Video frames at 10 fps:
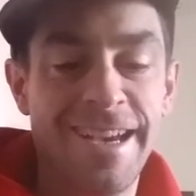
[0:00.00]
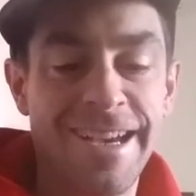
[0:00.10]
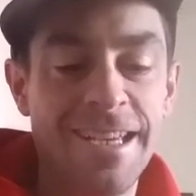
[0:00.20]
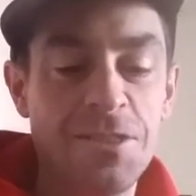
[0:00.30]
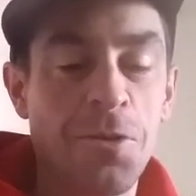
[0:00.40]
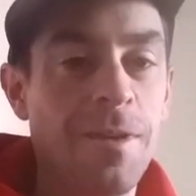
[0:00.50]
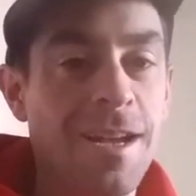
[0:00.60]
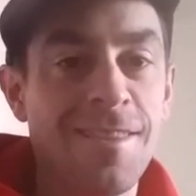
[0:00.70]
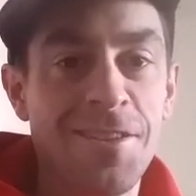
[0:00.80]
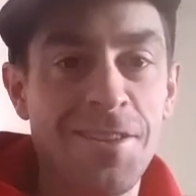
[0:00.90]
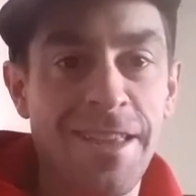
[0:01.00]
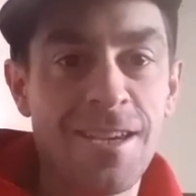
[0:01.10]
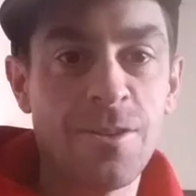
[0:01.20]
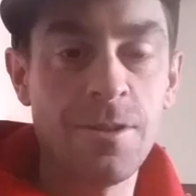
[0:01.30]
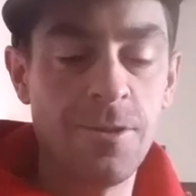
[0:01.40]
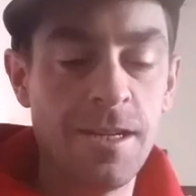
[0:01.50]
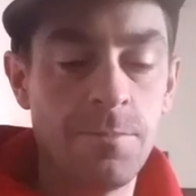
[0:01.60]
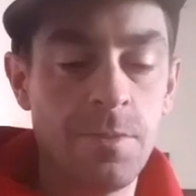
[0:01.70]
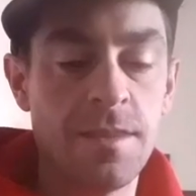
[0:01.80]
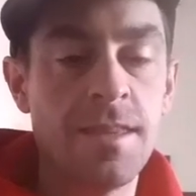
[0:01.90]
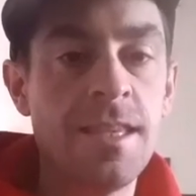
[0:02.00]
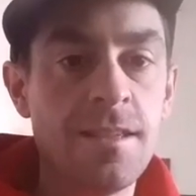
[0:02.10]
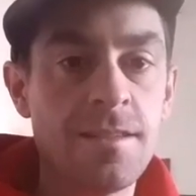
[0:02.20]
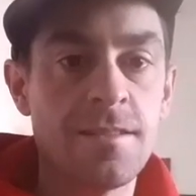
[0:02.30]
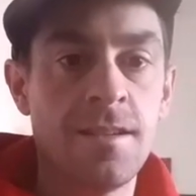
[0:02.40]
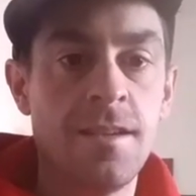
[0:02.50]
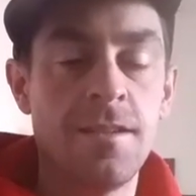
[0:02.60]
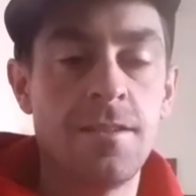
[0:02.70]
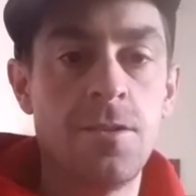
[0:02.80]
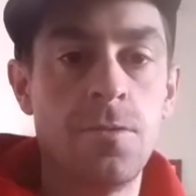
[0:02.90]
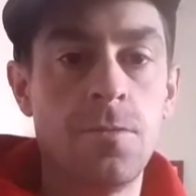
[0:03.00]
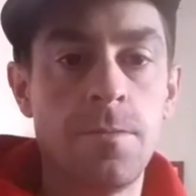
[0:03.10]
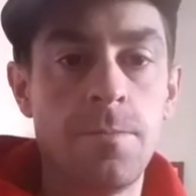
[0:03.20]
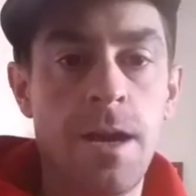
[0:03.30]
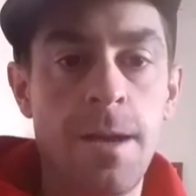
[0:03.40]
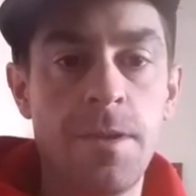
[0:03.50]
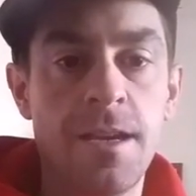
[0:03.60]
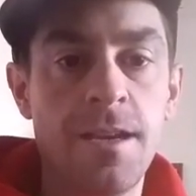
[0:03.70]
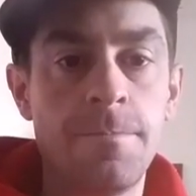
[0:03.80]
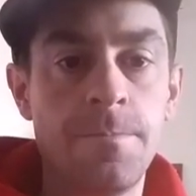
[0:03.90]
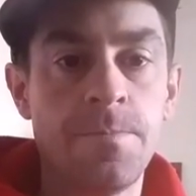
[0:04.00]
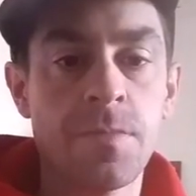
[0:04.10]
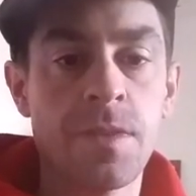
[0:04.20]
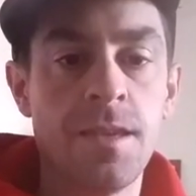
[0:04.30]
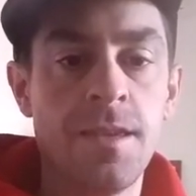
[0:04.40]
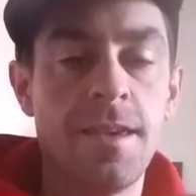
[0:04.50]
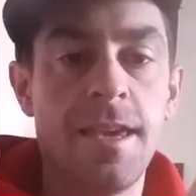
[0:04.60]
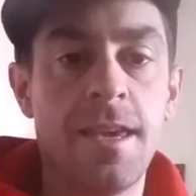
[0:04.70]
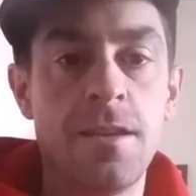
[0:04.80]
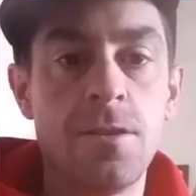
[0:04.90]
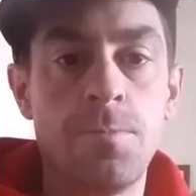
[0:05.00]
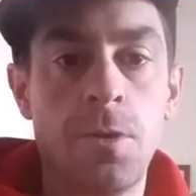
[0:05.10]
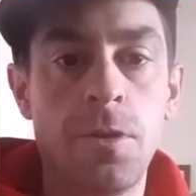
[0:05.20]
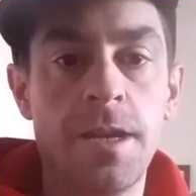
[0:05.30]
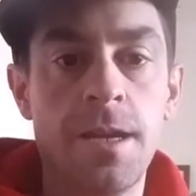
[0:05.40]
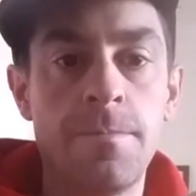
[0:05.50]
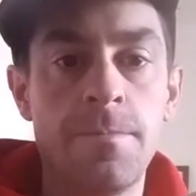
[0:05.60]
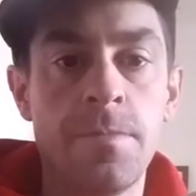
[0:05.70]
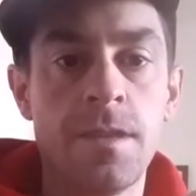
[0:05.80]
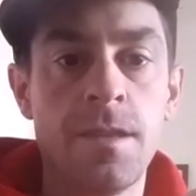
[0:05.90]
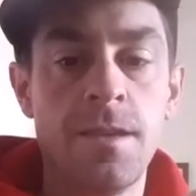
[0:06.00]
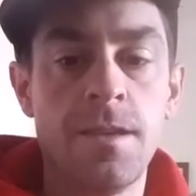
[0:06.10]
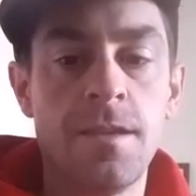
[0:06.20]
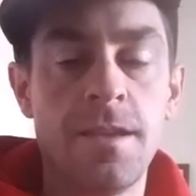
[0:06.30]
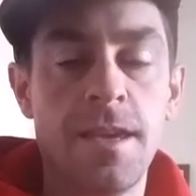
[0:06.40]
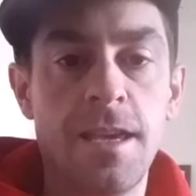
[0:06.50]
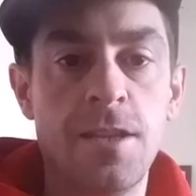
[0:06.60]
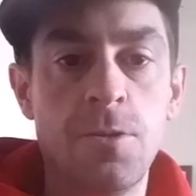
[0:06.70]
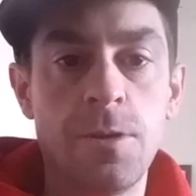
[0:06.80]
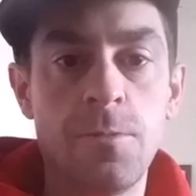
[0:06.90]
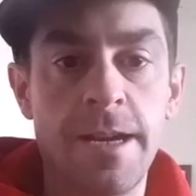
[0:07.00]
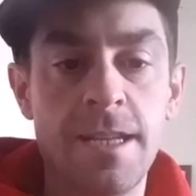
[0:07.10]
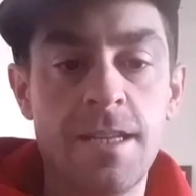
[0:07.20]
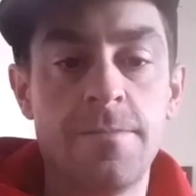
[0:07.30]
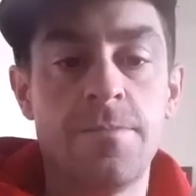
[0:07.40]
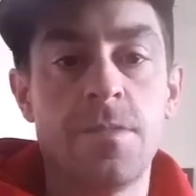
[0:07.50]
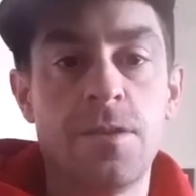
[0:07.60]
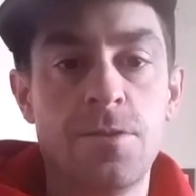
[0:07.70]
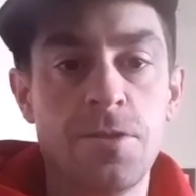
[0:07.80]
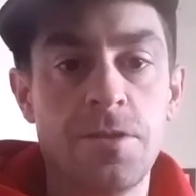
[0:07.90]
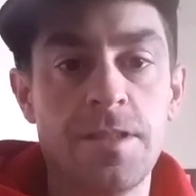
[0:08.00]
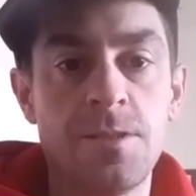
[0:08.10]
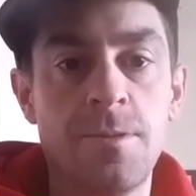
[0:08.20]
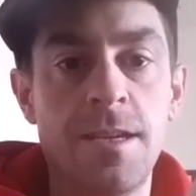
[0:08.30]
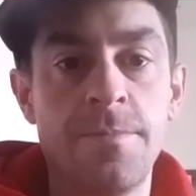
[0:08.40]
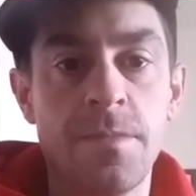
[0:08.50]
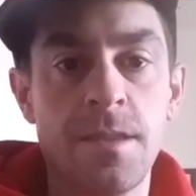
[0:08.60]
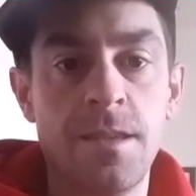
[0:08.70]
I don't mind the Leica rewind, but this, you pop it up and you pull it up and you rewind it, you turn it this way,